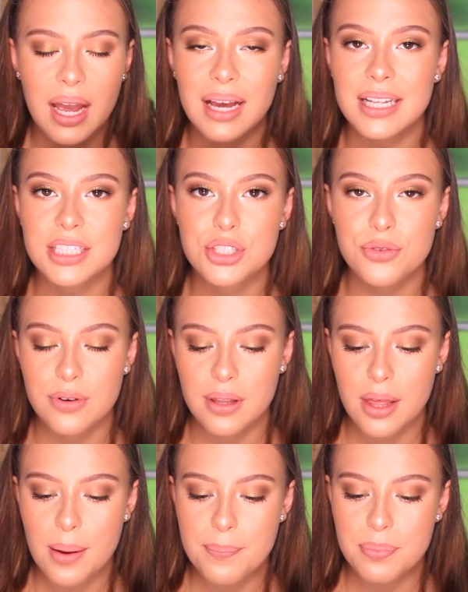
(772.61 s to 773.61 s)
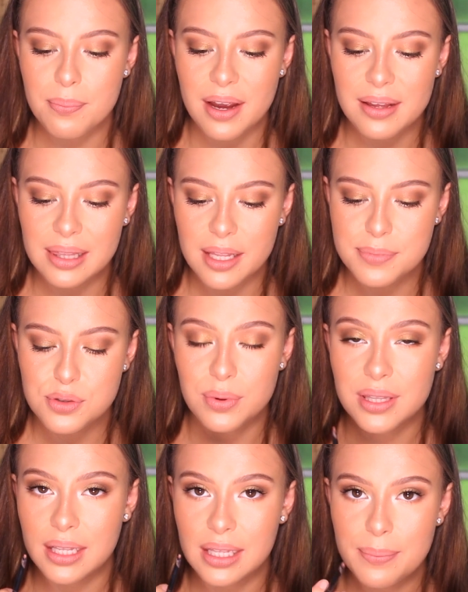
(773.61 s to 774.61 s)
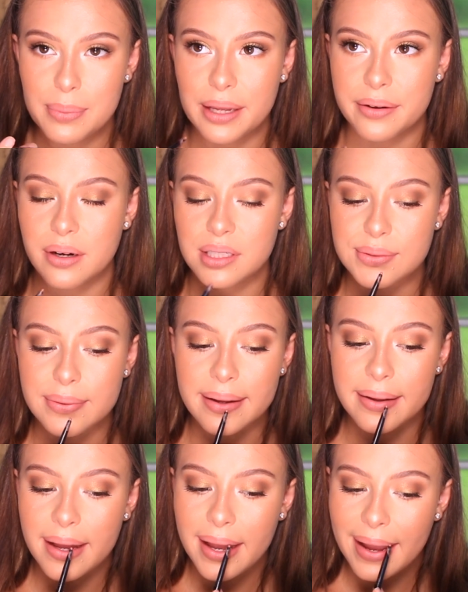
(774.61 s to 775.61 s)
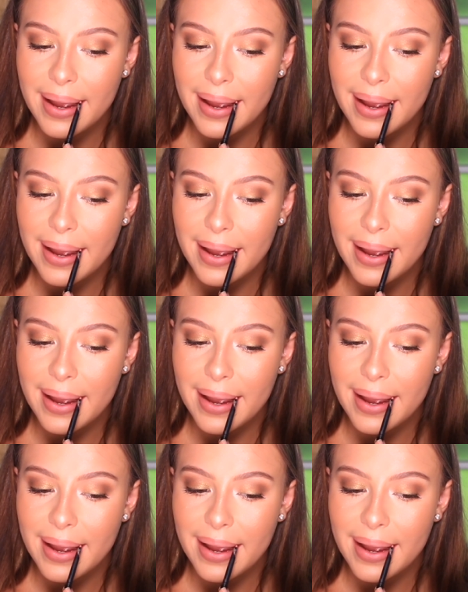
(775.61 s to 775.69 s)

I like to fill up my lips with a lip liner as well.